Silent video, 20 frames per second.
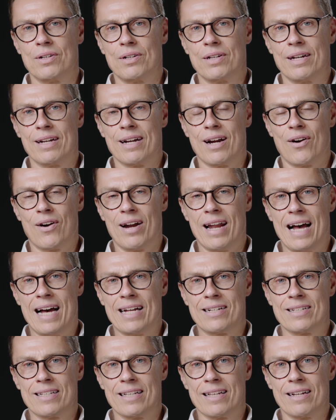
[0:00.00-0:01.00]
in our
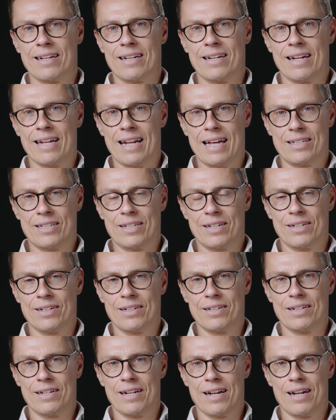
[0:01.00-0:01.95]
last lesson,